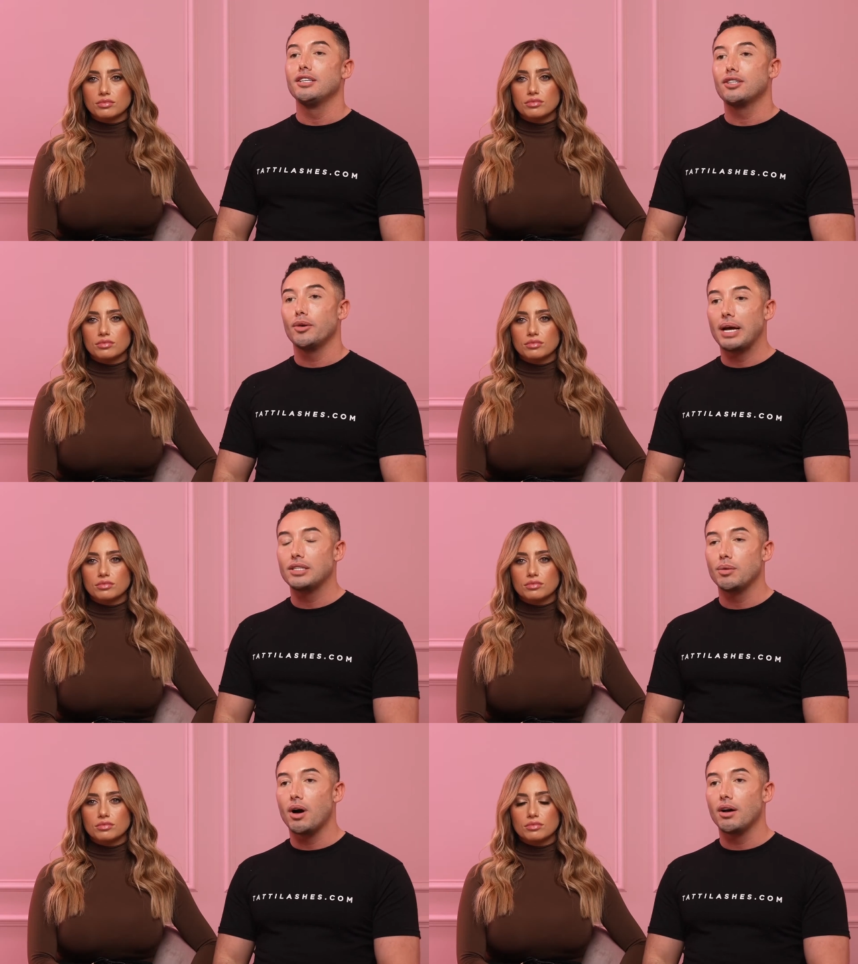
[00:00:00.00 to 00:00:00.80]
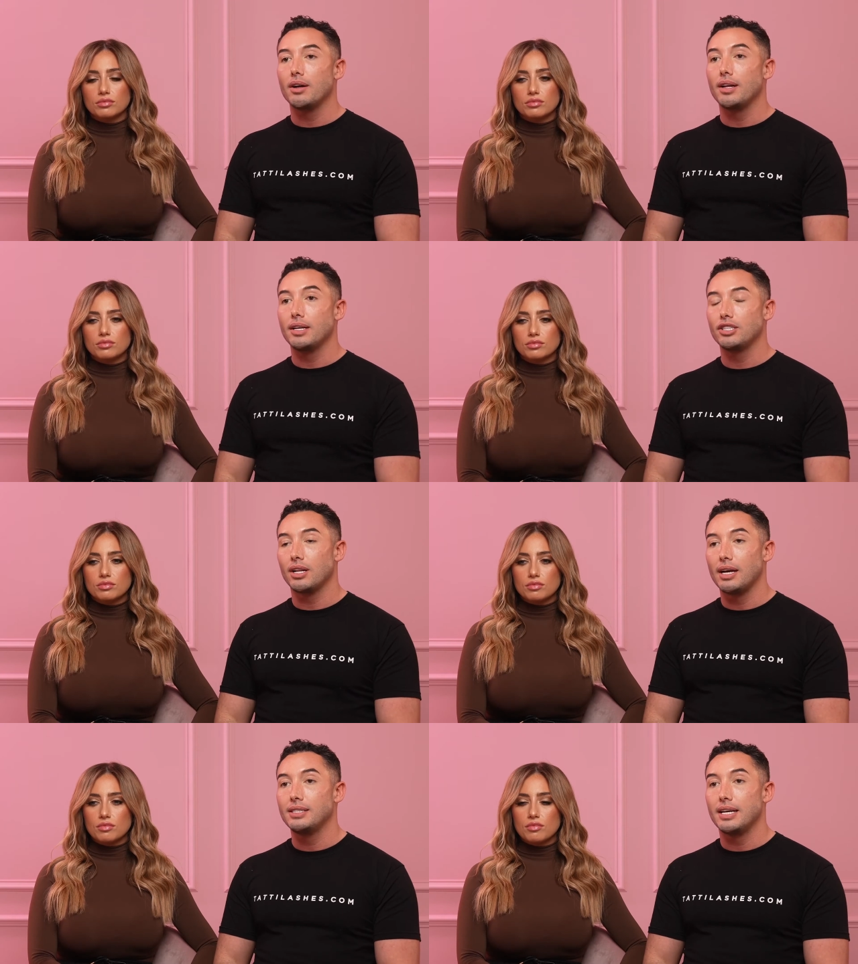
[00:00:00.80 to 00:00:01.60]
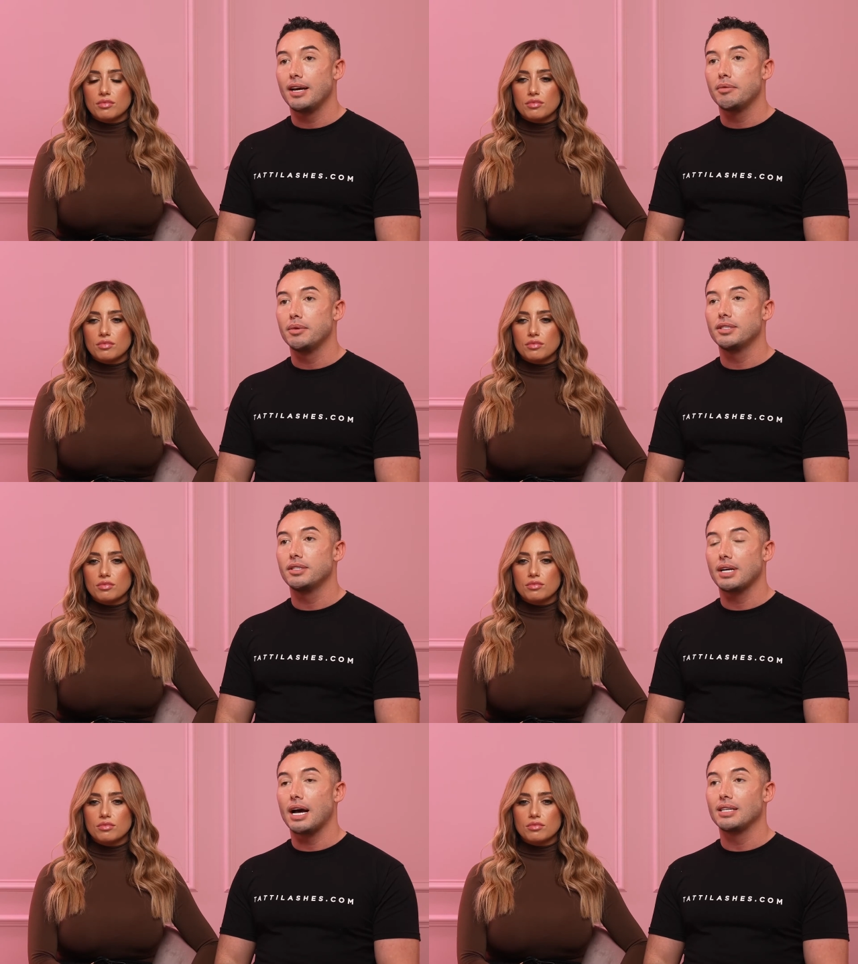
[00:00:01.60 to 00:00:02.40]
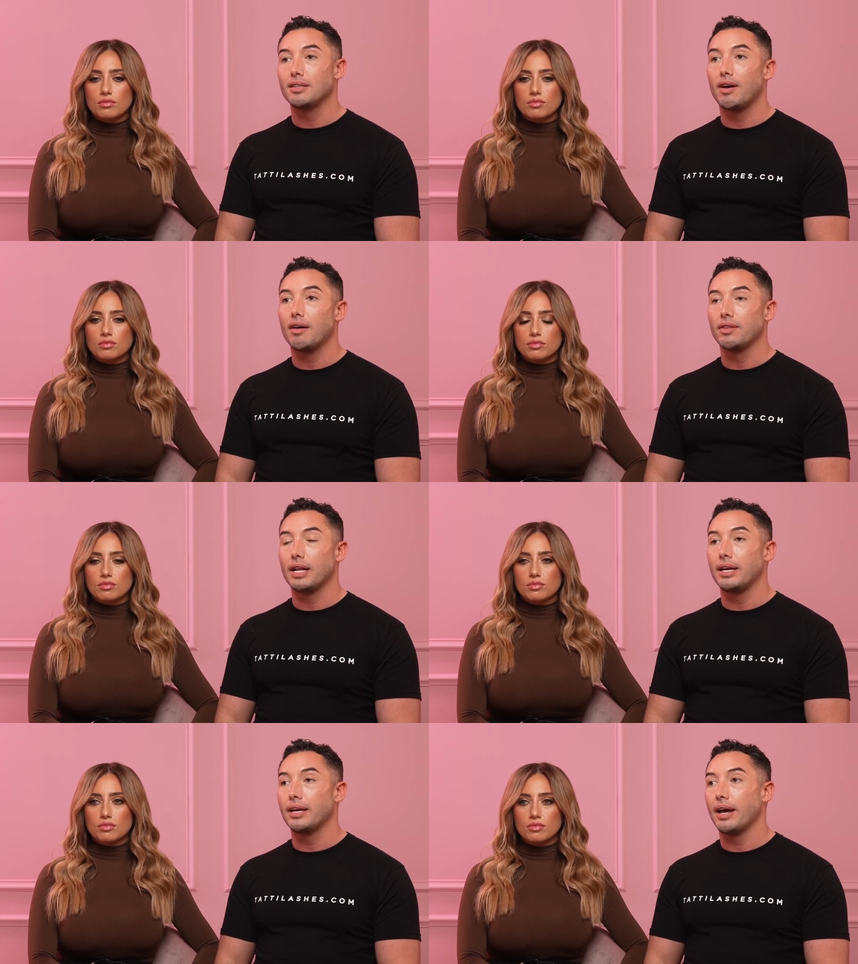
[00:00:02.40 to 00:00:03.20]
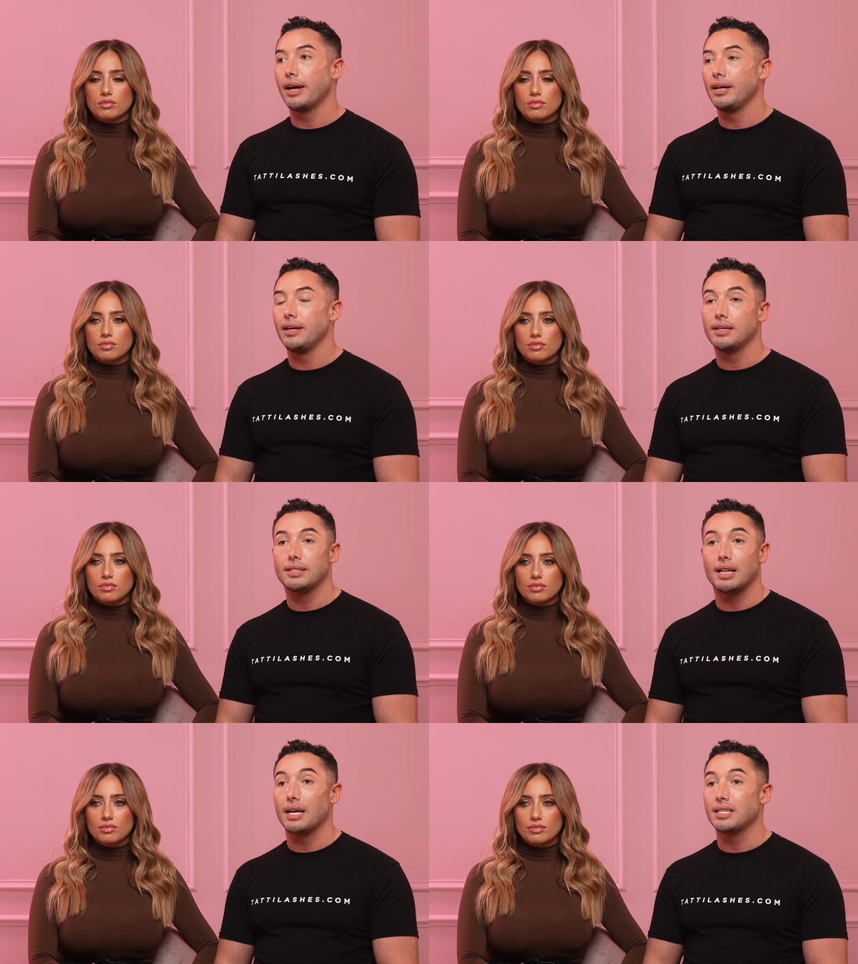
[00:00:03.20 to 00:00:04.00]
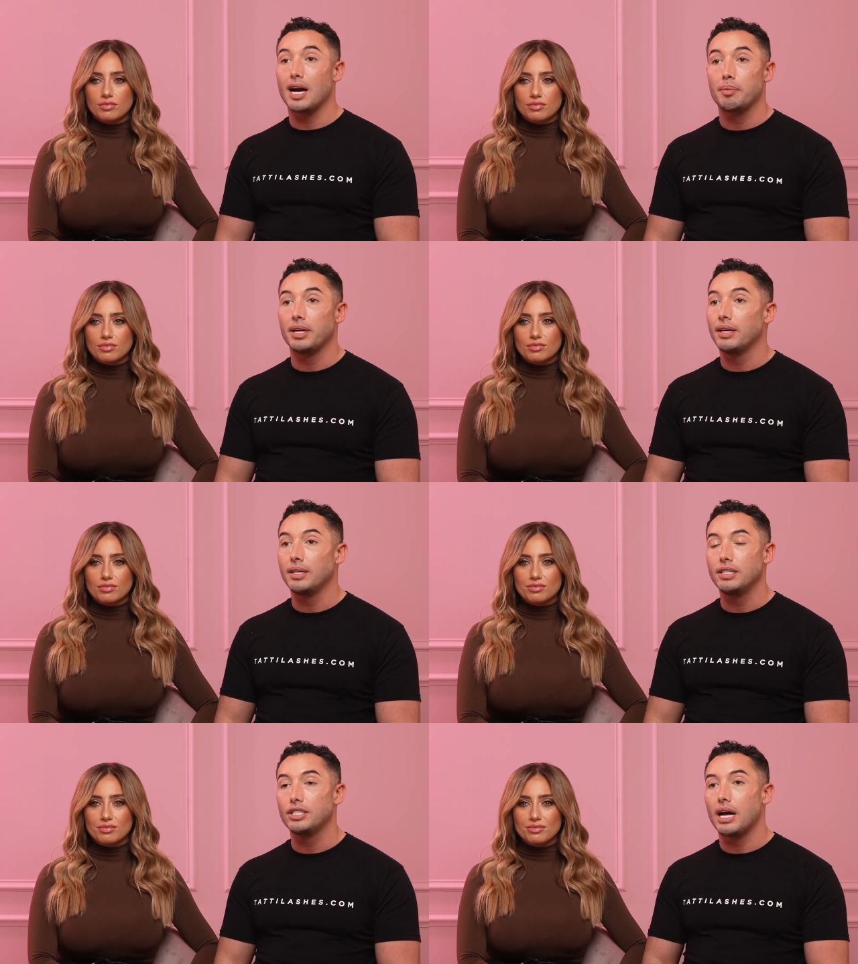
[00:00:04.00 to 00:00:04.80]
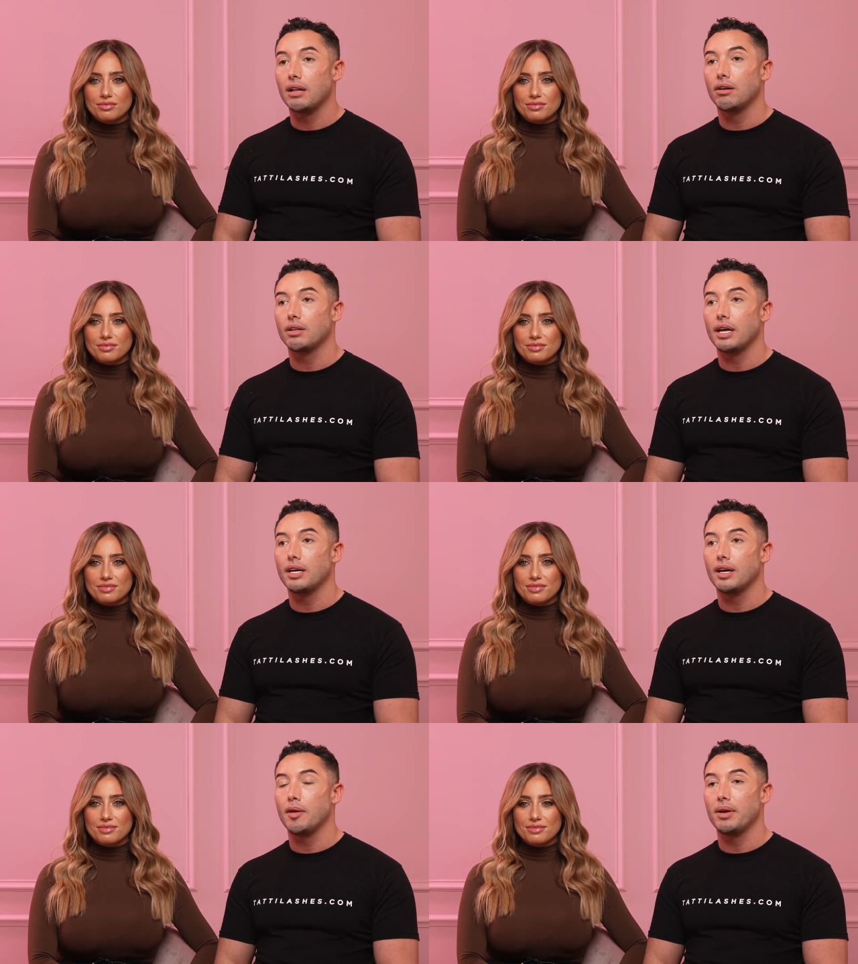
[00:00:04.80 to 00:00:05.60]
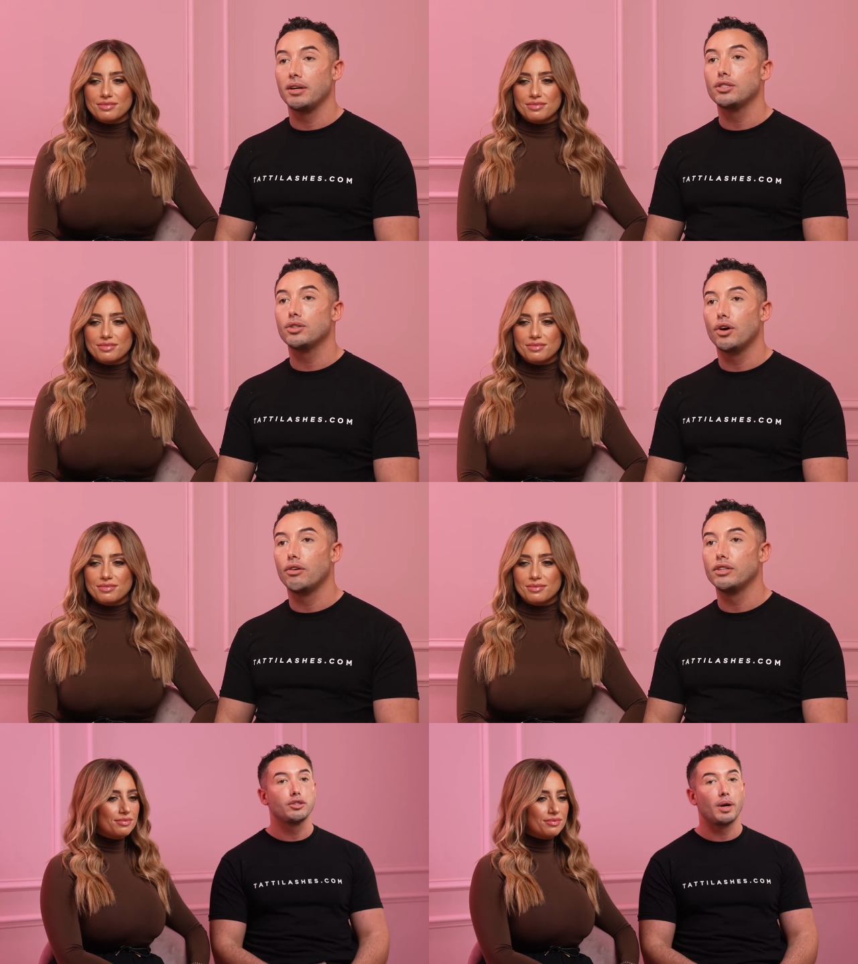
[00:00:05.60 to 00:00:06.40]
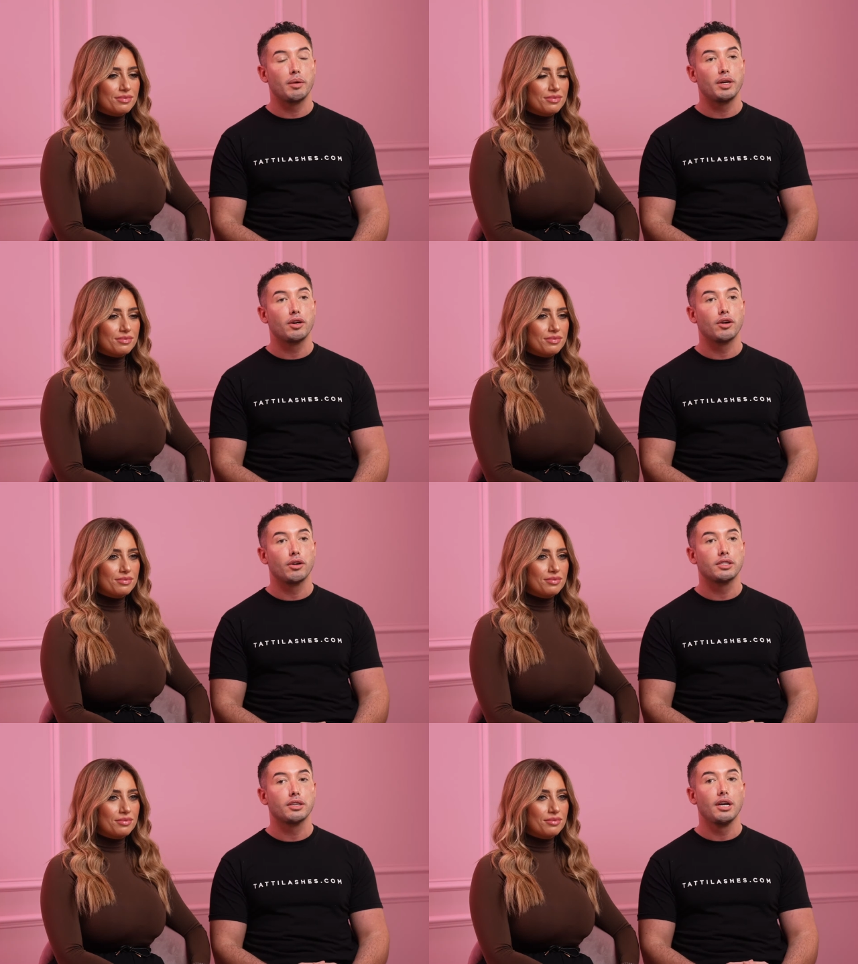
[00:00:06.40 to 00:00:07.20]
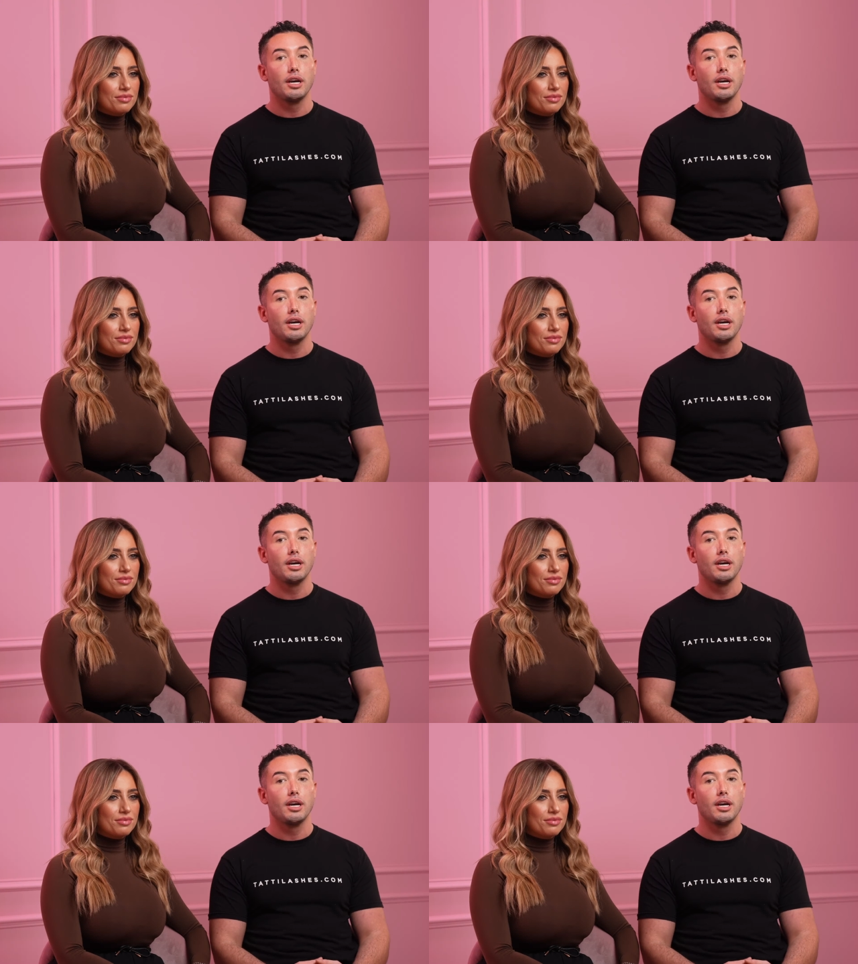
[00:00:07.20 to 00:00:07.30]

Speaker 1: So yeah, so our initial idea was kind of having like a glass cabinet in each salon, like a bit of storage where we could